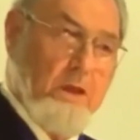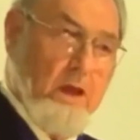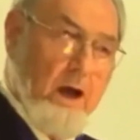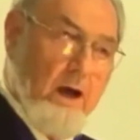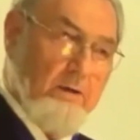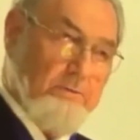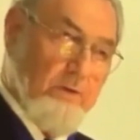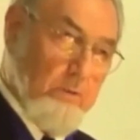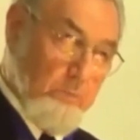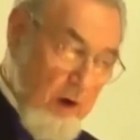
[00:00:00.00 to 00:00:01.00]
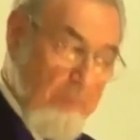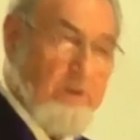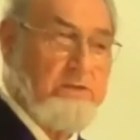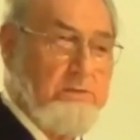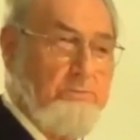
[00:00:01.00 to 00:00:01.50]
of
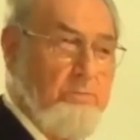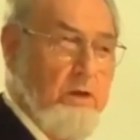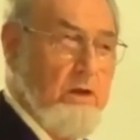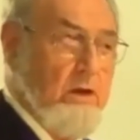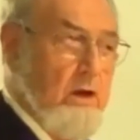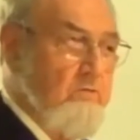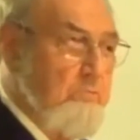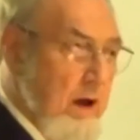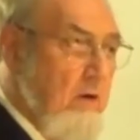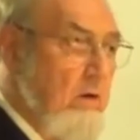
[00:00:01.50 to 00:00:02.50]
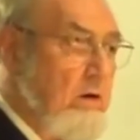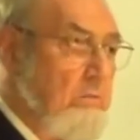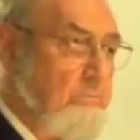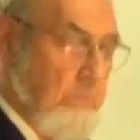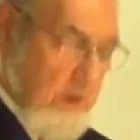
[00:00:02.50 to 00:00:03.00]
promise, of
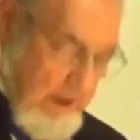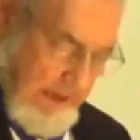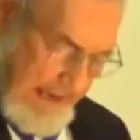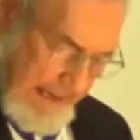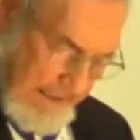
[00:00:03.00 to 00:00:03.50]
peril, and